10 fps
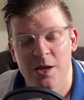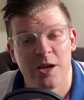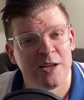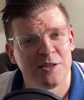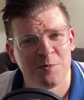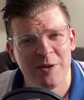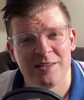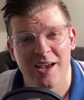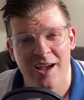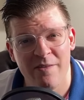It just
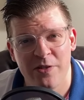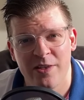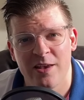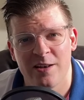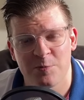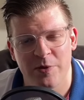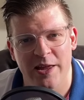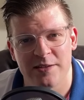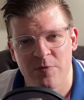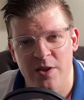means everything in its
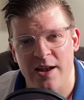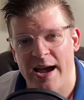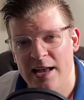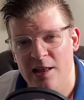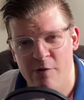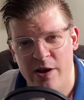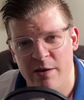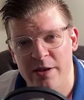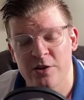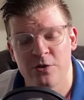place. And I highly
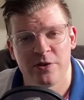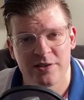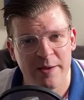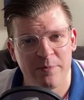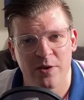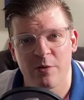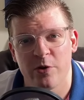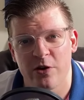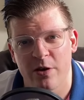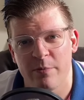recommend you do the same thing
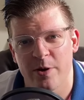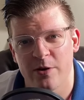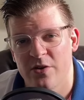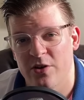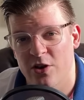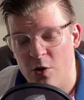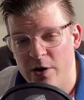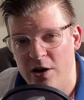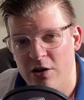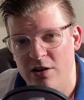when you're composing. Go
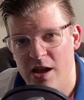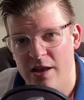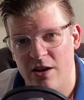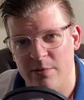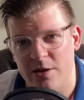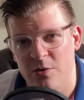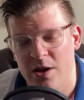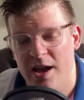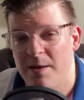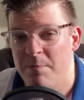into your DAW
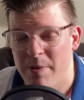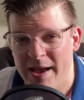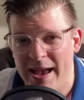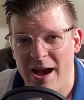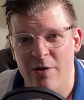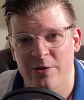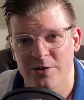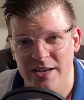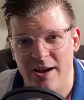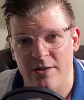and pick out your
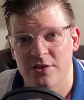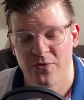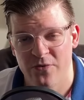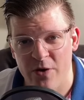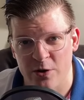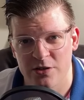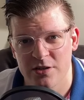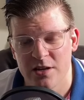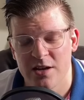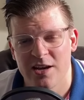sounds
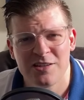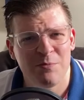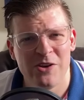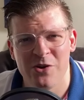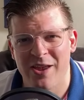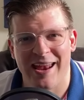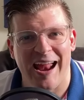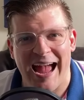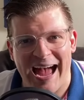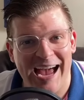first. It doesn't mean you can't
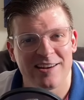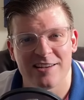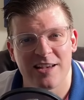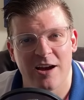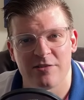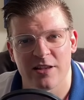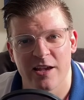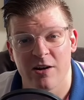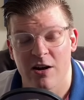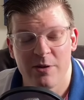add to sounds
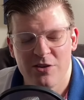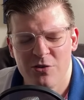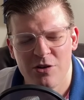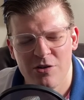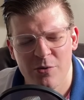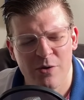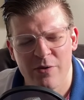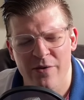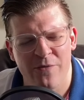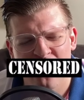later. I mean, dude, you can do whatever
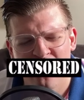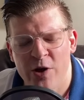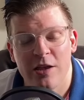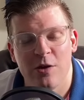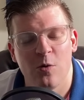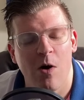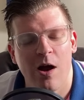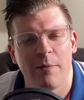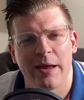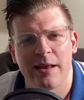the frick you
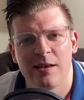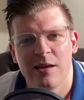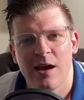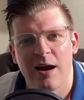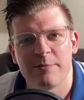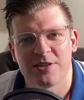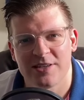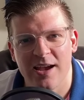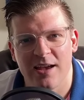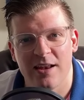want, man. I'm just
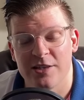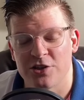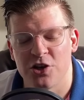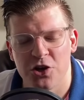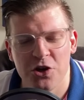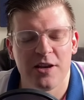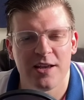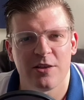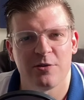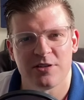saying it's good to
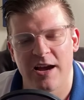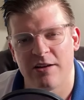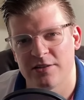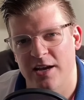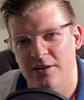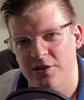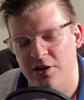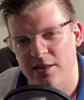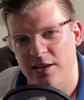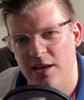get those sounds out so you
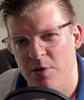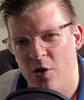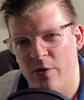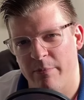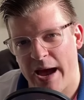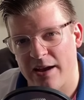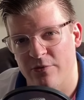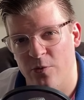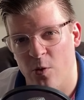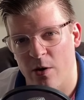don't have to keep going back and
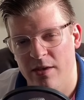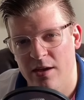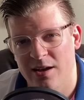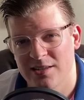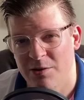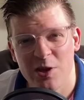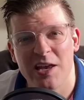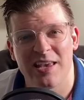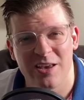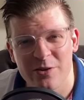forth, because that really
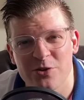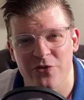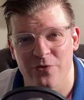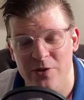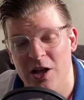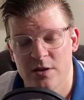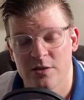kills your flow.